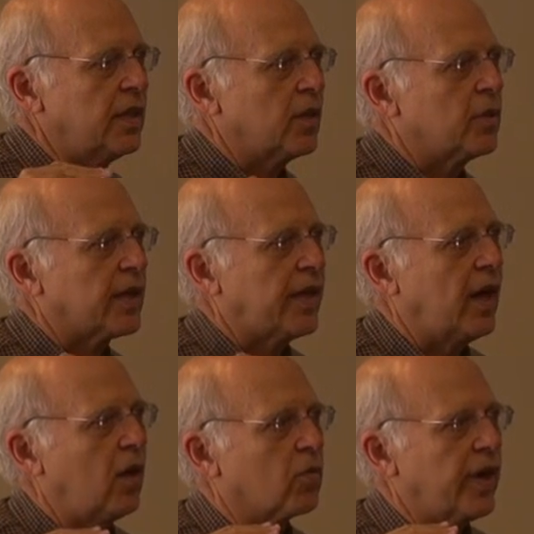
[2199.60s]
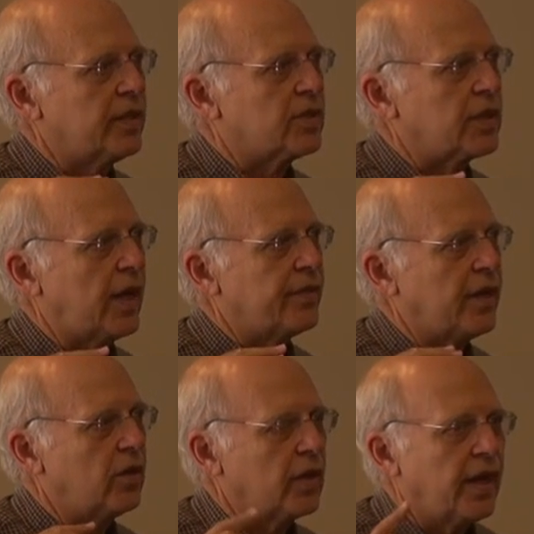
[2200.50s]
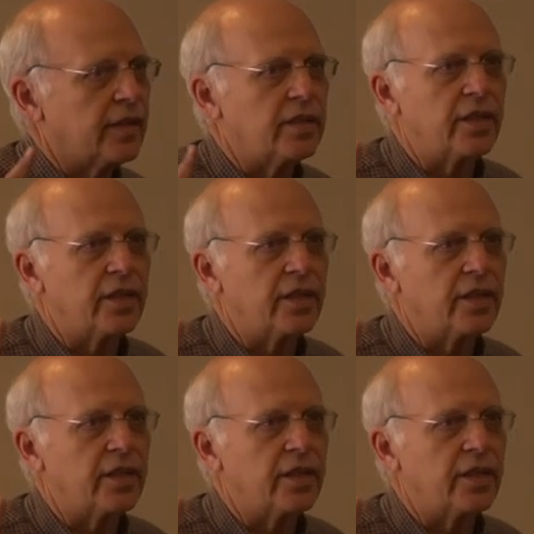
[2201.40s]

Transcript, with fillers: dealing with the Cowell Ranch site, they only had to